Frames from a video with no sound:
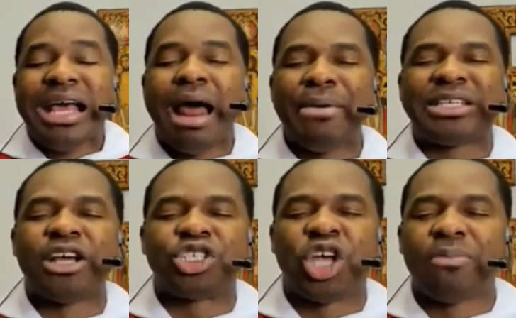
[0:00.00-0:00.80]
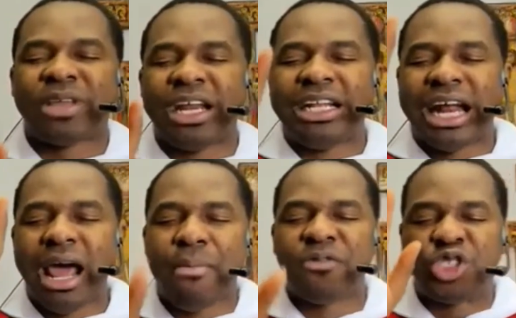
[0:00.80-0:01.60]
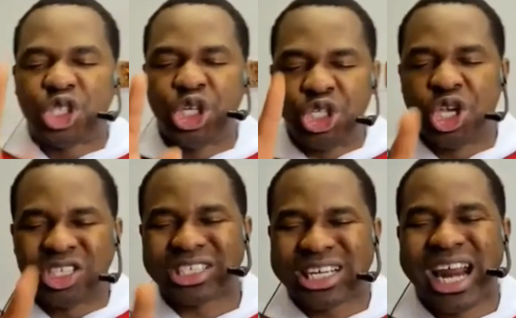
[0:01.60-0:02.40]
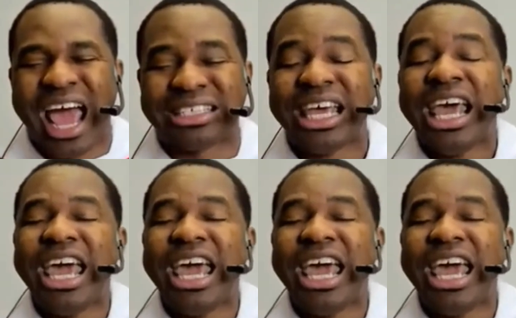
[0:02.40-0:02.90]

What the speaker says: Let me tell you something, in the name of Jesus Christ,